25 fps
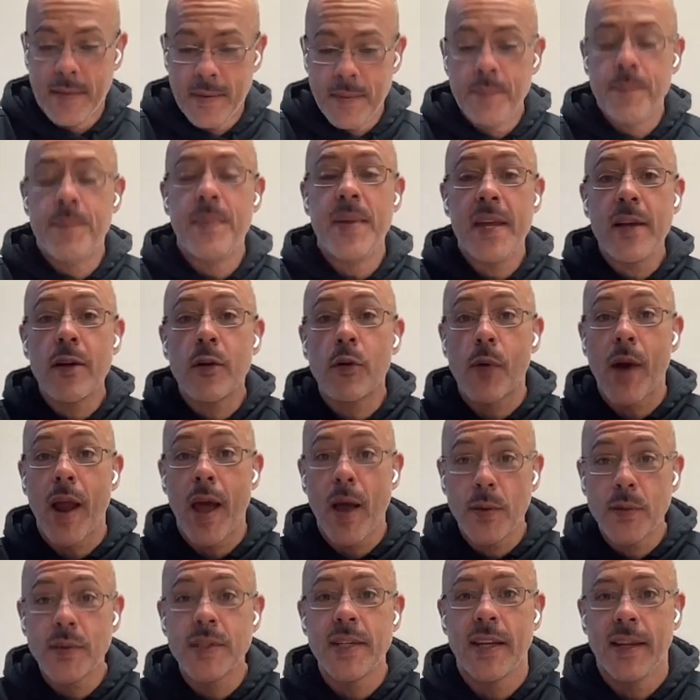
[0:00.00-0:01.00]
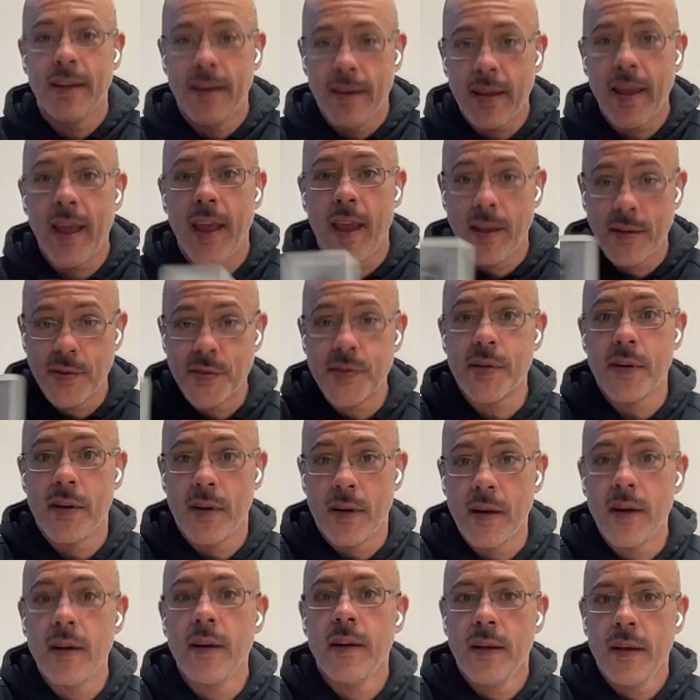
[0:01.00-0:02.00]
be grounded,
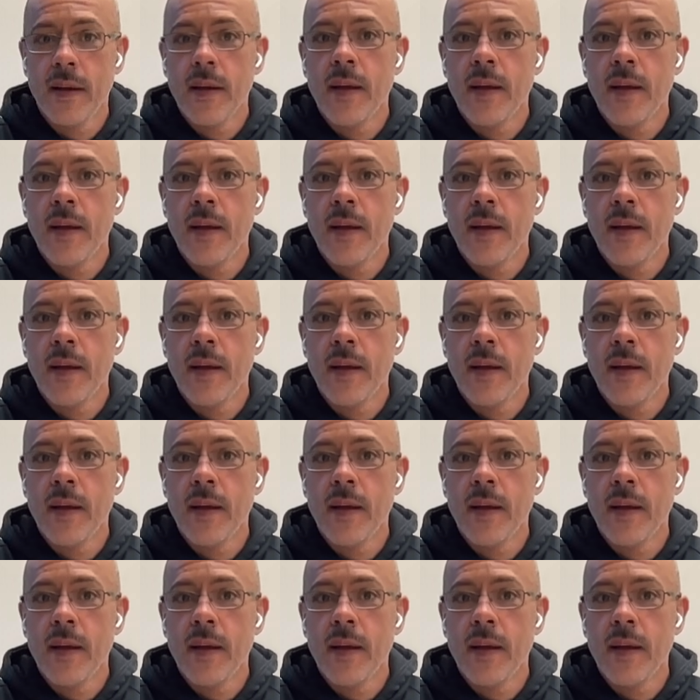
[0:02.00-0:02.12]
Cancer,